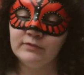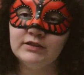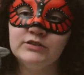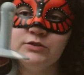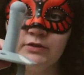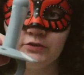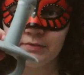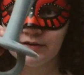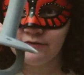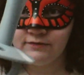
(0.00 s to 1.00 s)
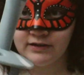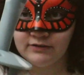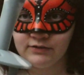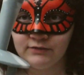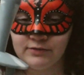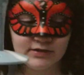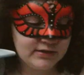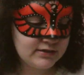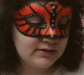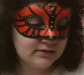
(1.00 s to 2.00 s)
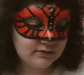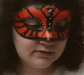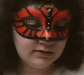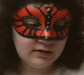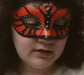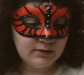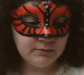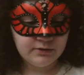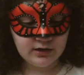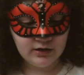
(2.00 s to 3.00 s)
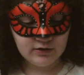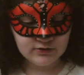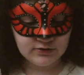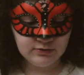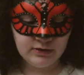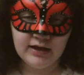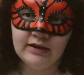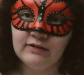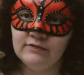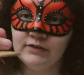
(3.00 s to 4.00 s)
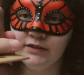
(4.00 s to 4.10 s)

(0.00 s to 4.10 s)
This is one of my favorite ones, but I also have